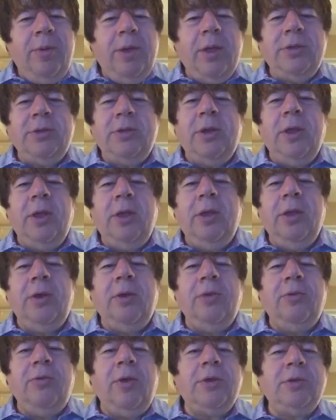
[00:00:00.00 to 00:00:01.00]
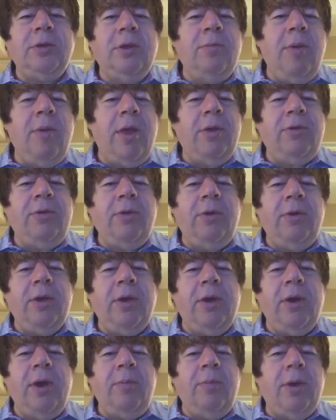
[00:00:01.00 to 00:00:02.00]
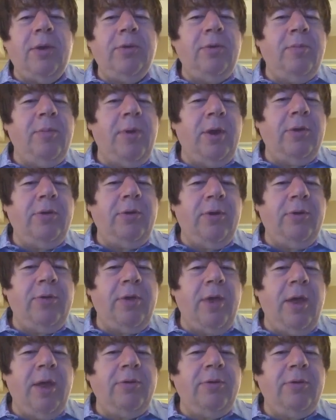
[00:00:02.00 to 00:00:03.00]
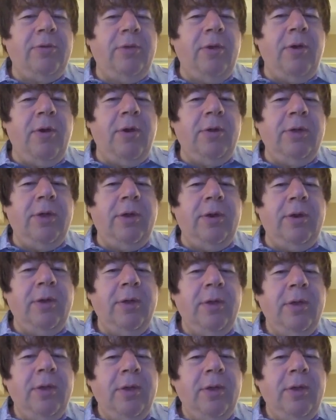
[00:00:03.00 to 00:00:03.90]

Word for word: PhD in essentially monetary economics, or monetary science, as he called it.